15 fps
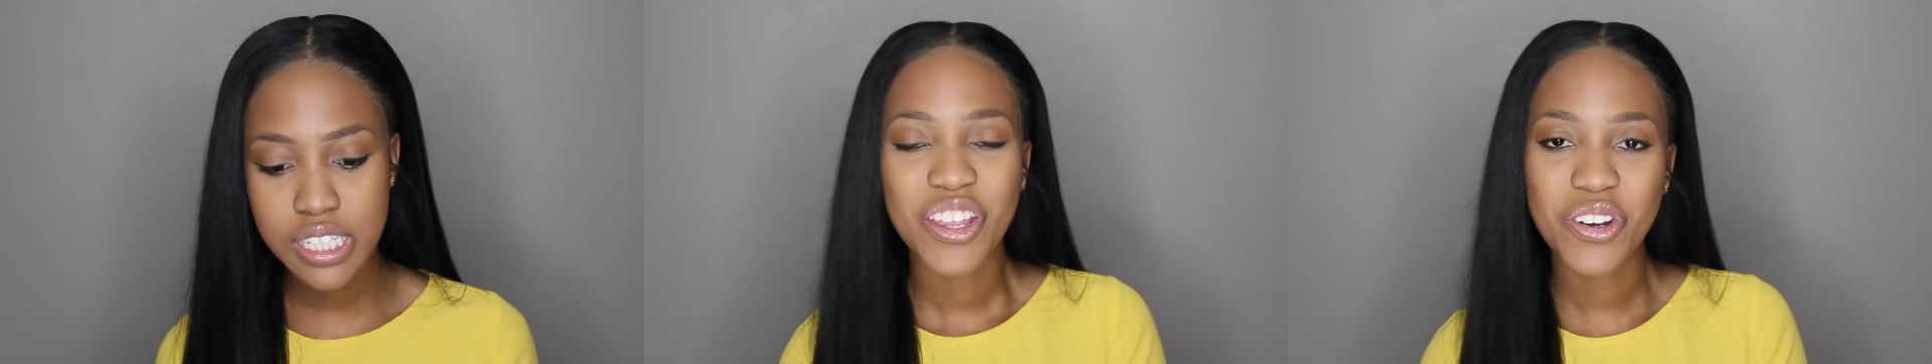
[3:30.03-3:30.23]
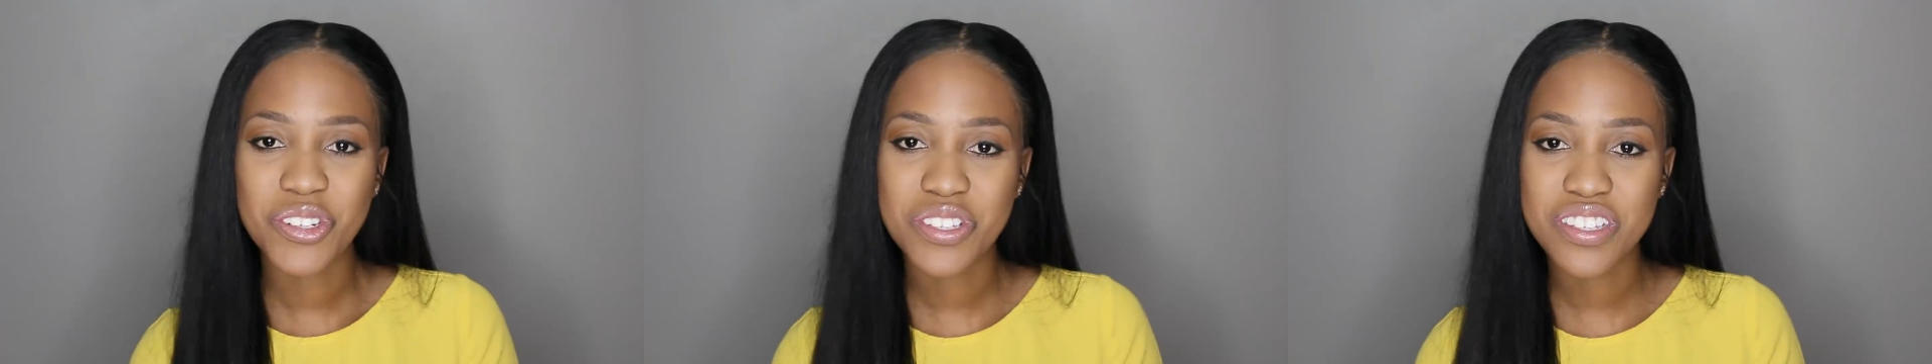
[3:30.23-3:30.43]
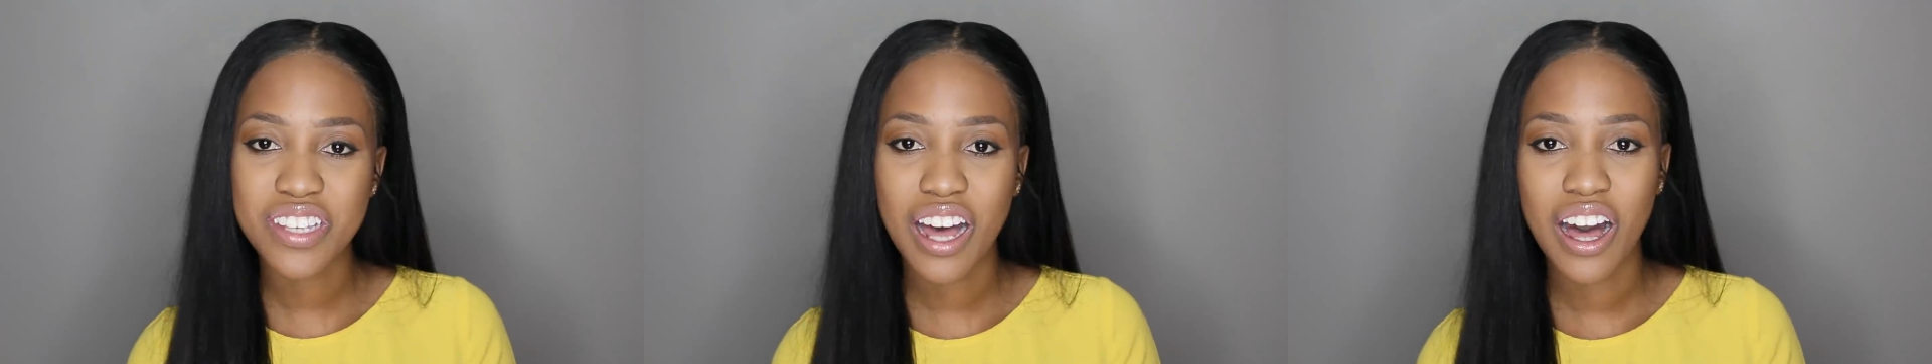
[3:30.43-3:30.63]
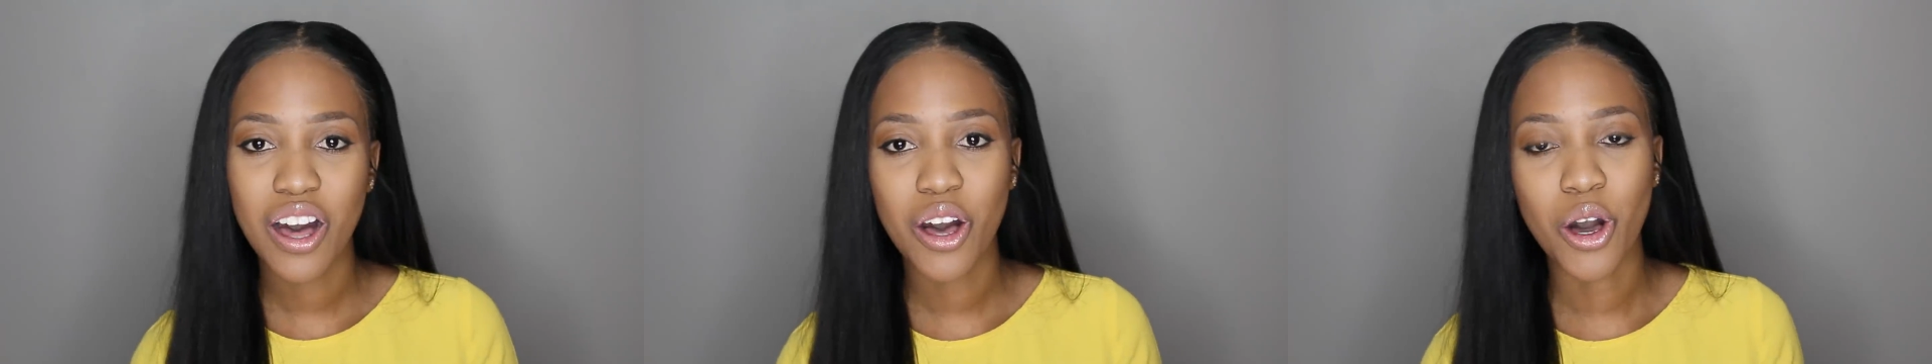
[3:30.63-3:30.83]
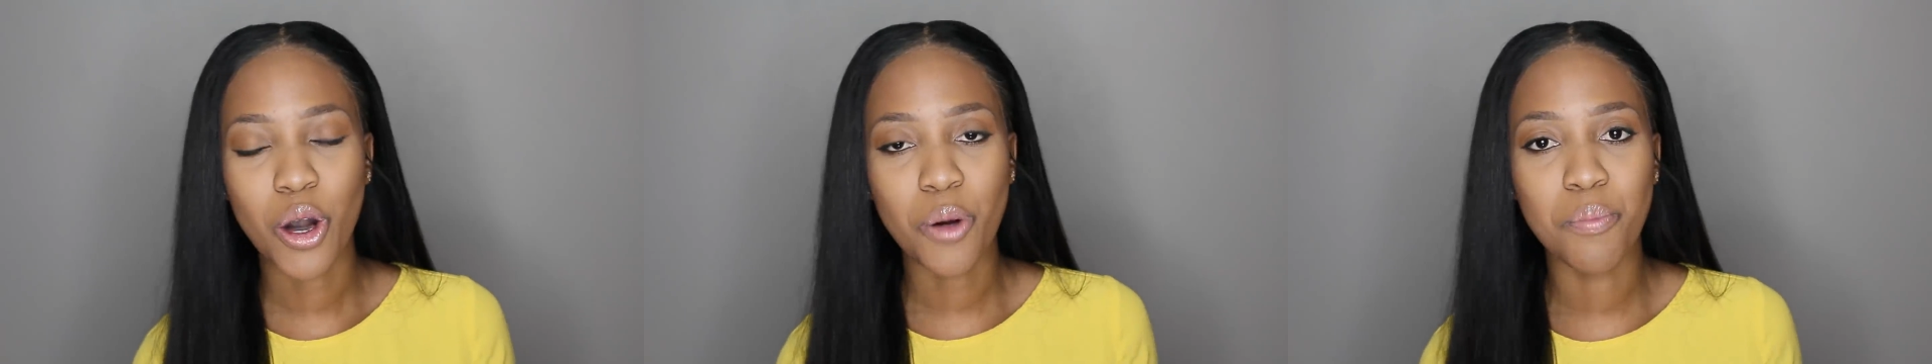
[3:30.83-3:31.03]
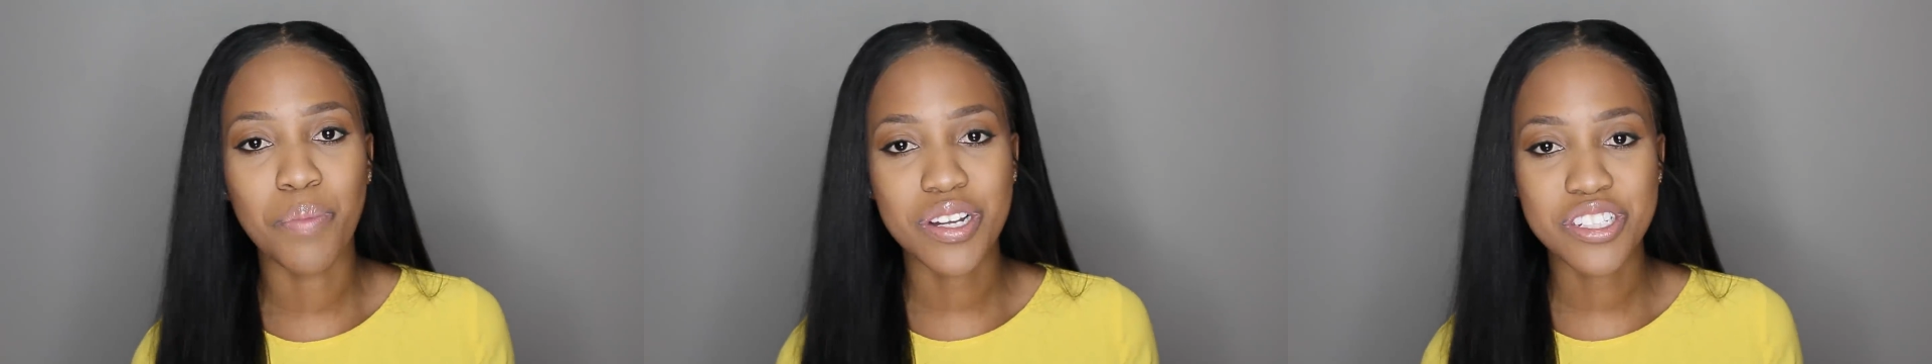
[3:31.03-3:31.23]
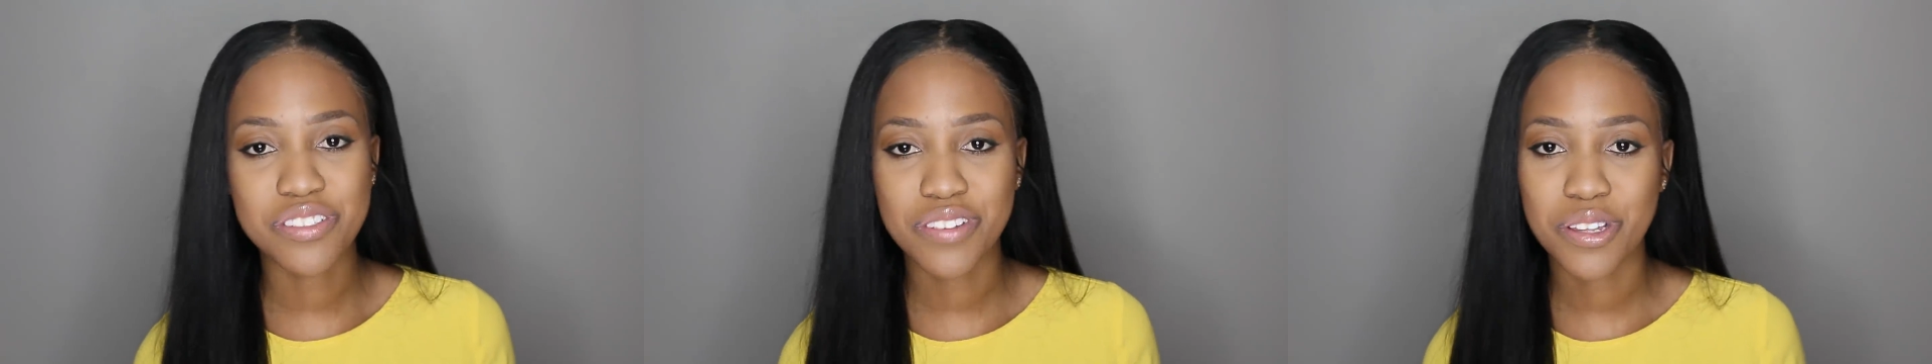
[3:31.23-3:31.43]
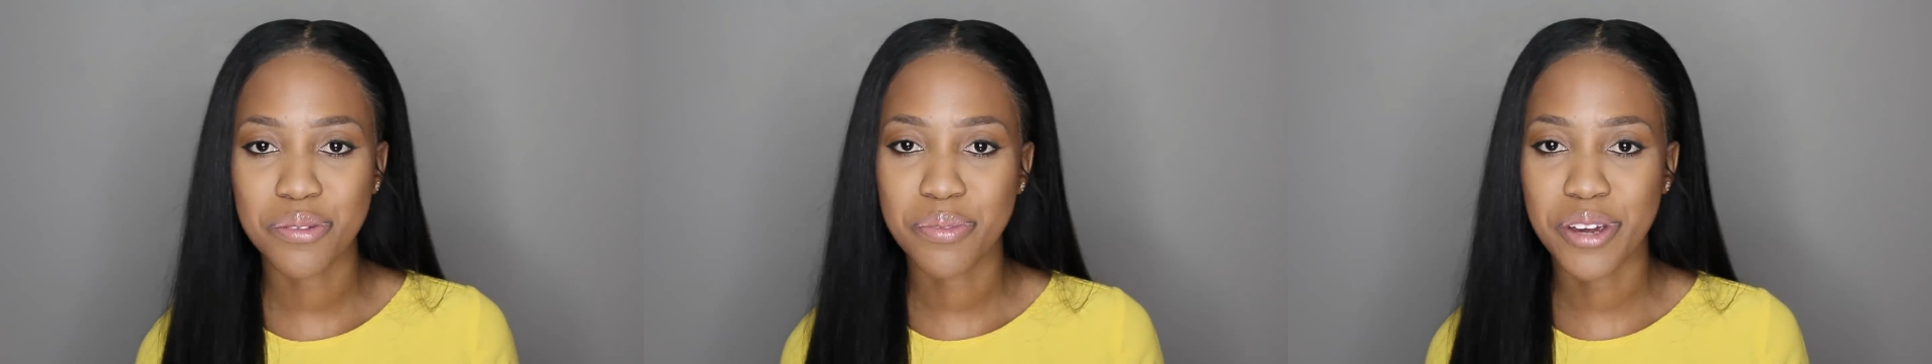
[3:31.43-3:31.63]
They also sell a whole bunch of
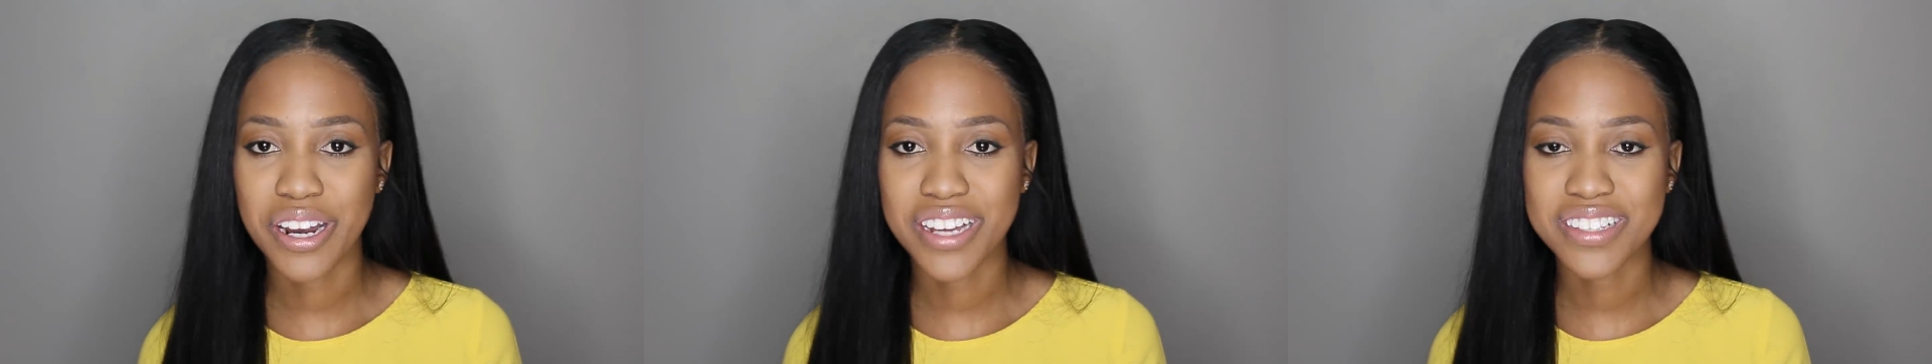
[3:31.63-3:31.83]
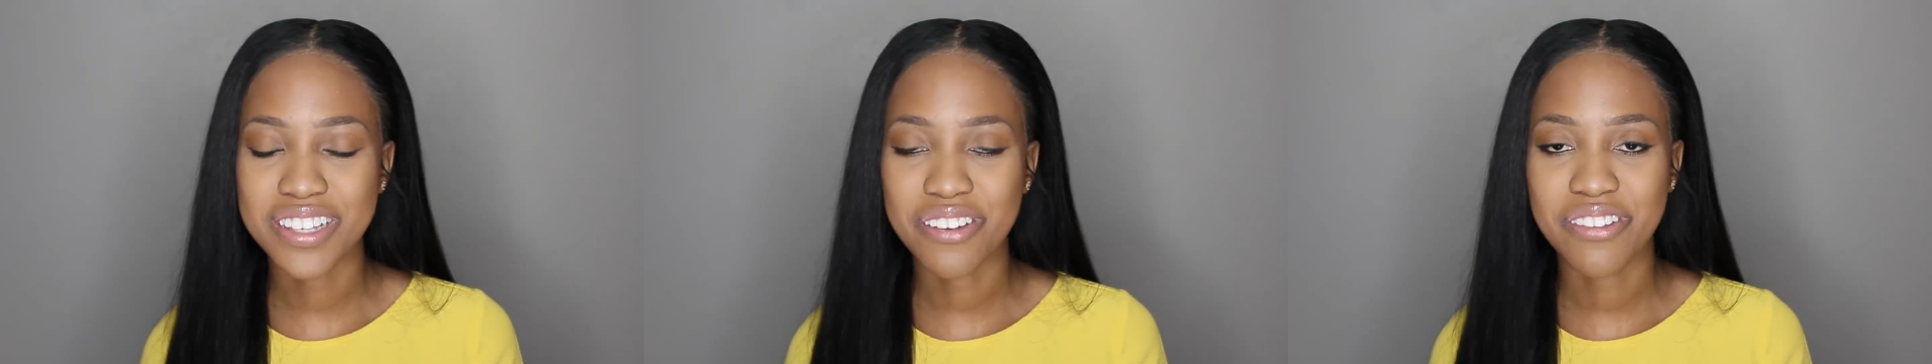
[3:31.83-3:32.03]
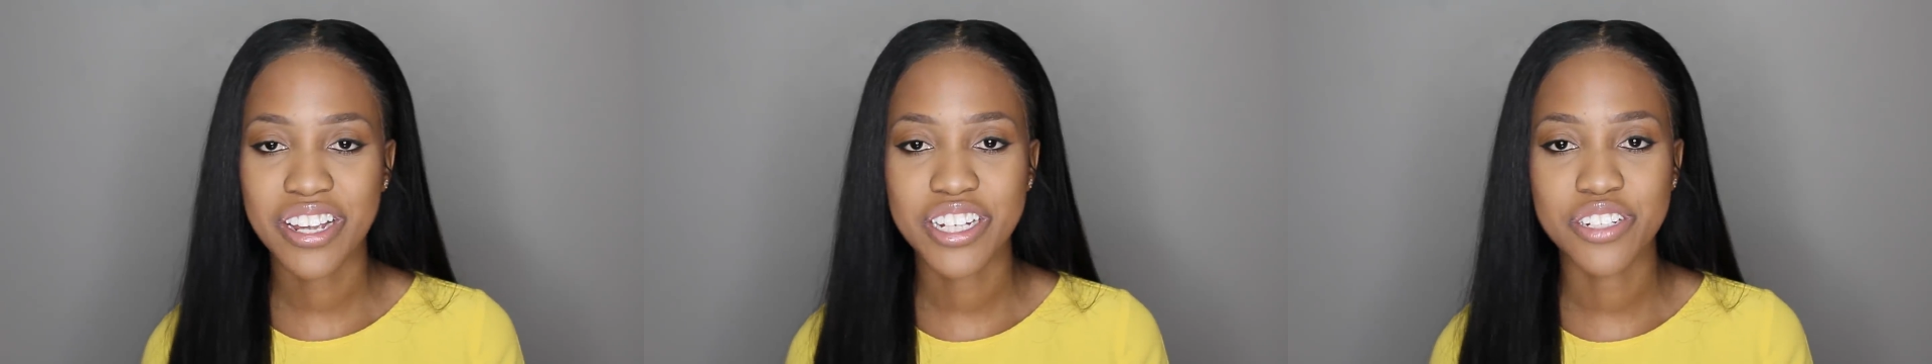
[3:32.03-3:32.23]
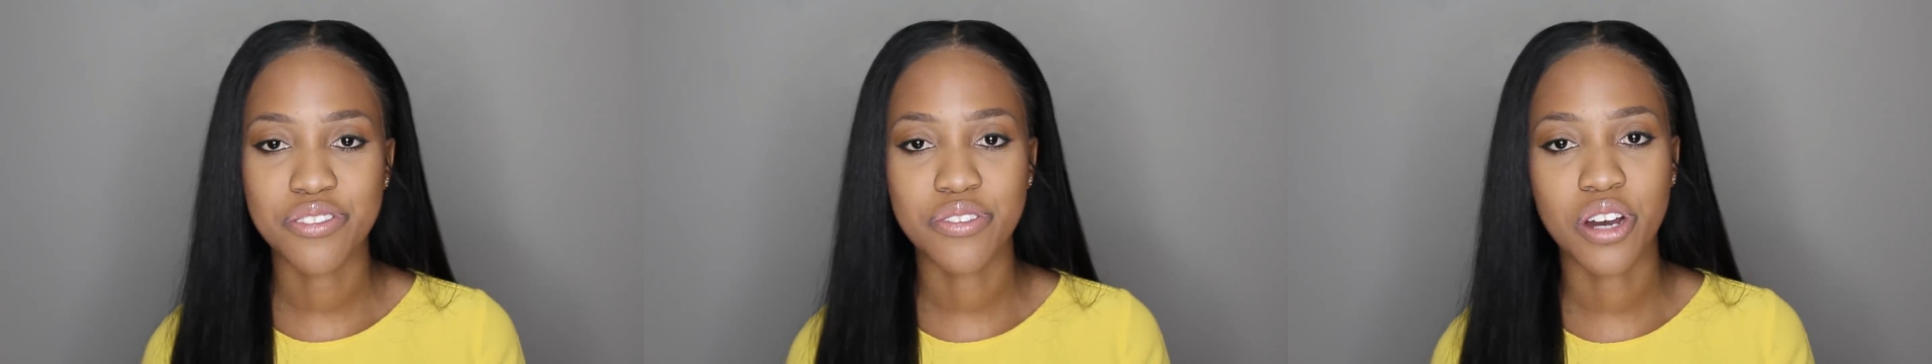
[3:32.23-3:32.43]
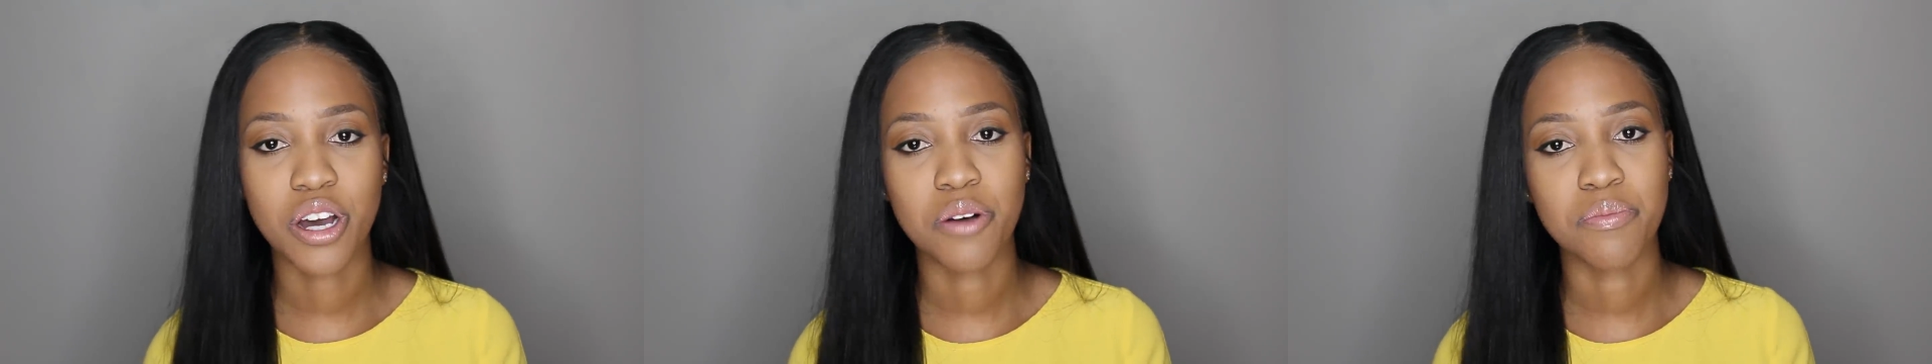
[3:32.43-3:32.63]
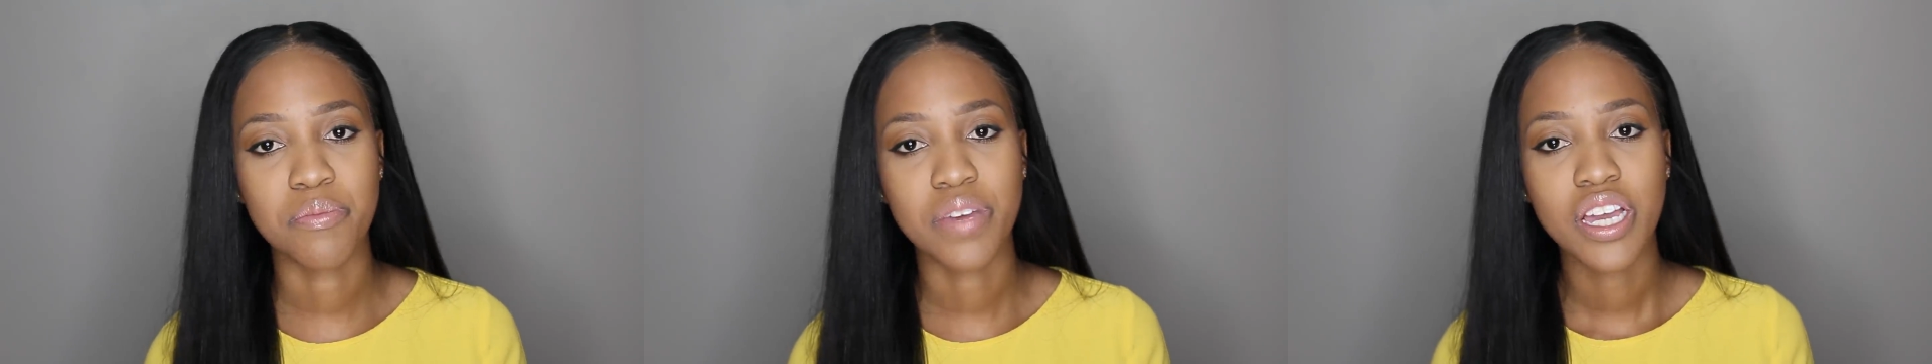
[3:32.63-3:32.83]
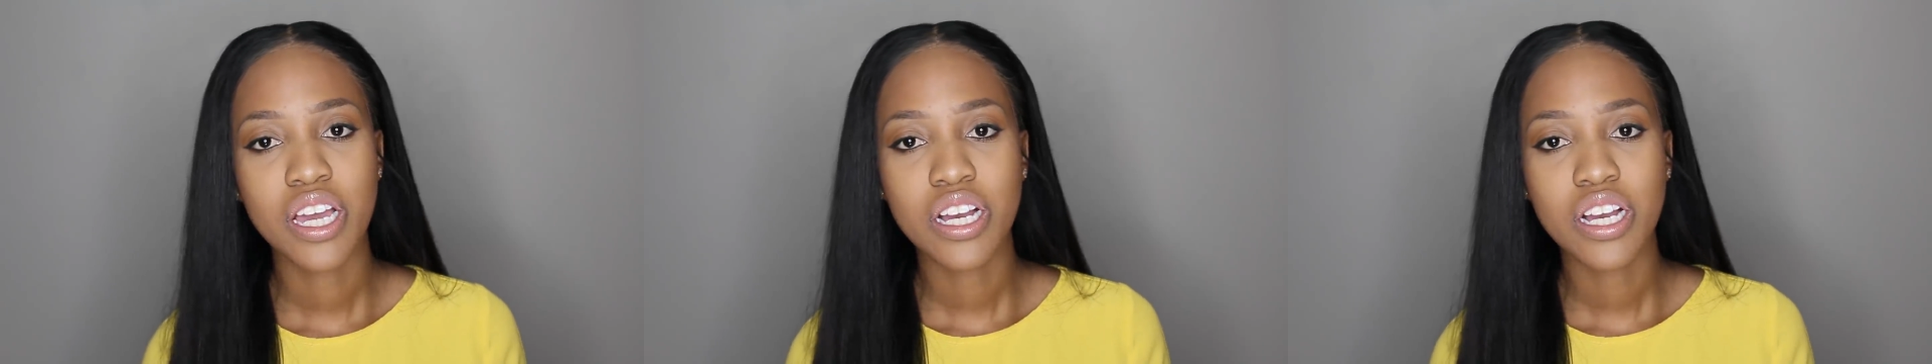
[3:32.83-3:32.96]
other products that range from